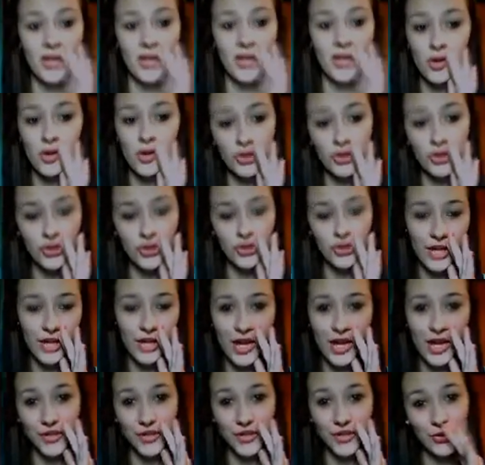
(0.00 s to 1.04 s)
No, you're
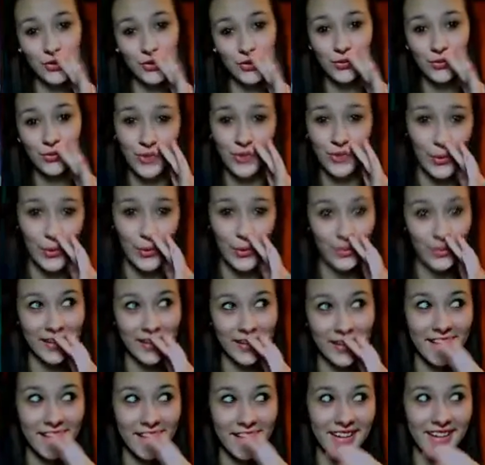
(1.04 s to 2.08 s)
not, dude. Don't
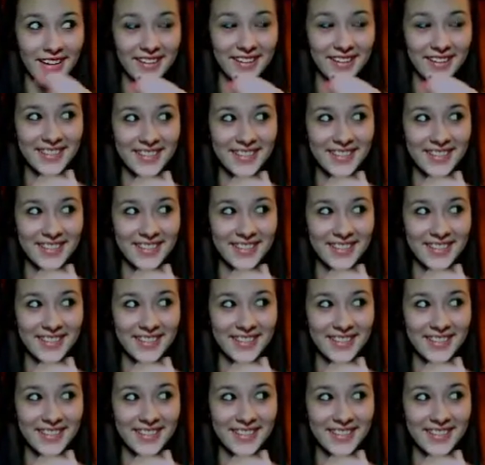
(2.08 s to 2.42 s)
lie.